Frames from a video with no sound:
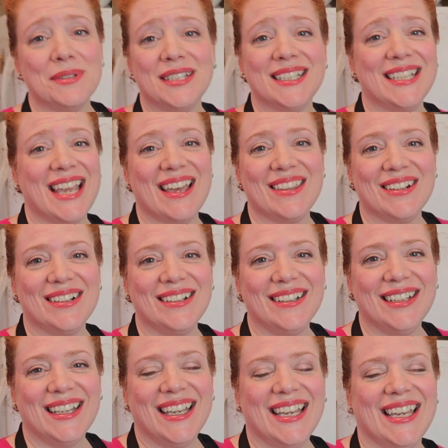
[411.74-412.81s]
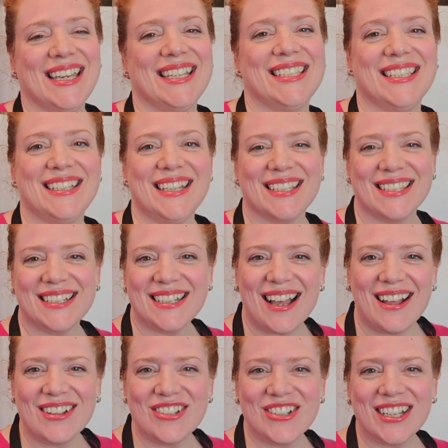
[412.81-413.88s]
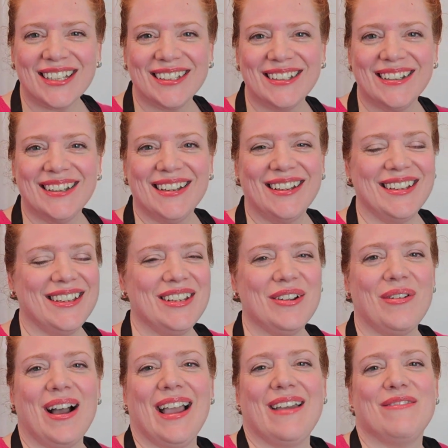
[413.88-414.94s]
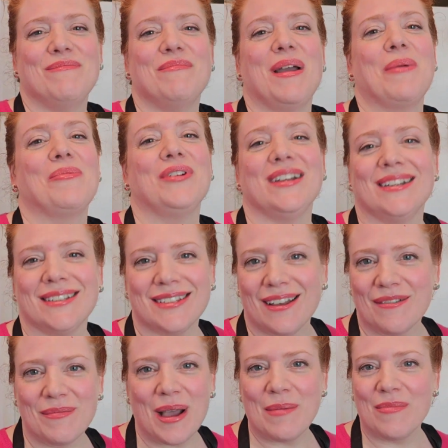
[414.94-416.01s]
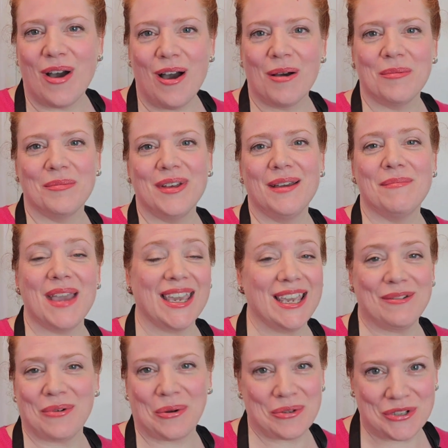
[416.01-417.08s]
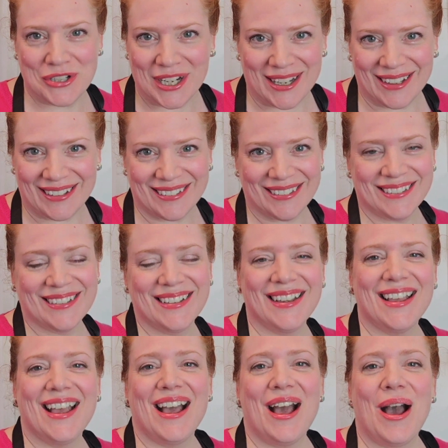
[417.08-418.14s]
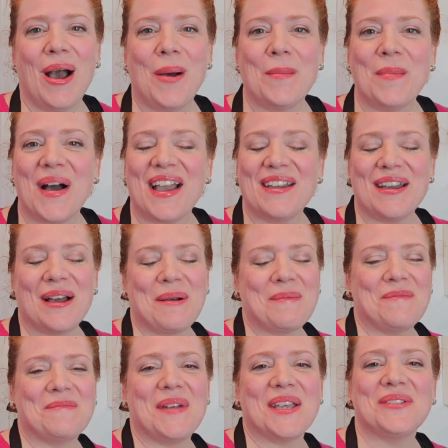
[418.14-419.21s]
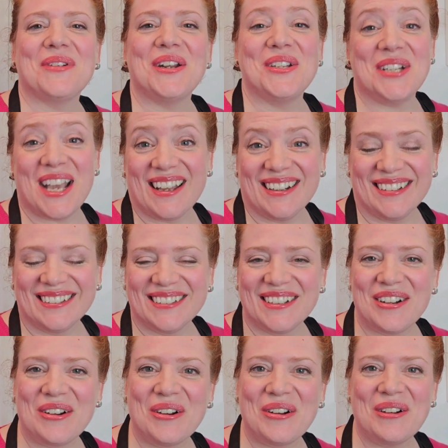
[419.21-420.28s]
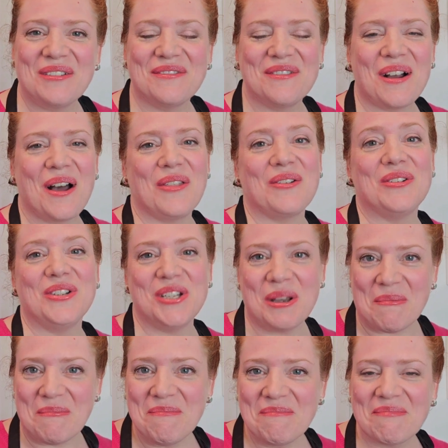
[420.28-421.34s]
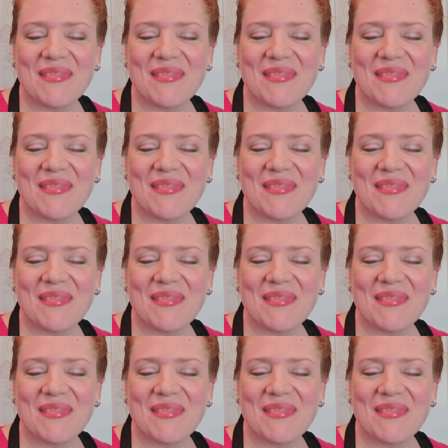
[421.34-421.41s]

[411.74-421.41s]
together. It's nostalgic. You know, I have memories of my mom making roast chicken. My best friend Jana, her father Jim,